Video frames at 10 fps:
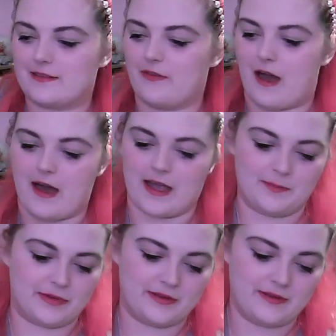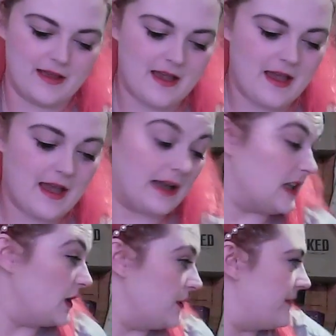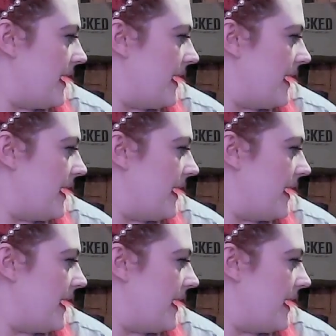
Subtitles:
vibes. And I loved it,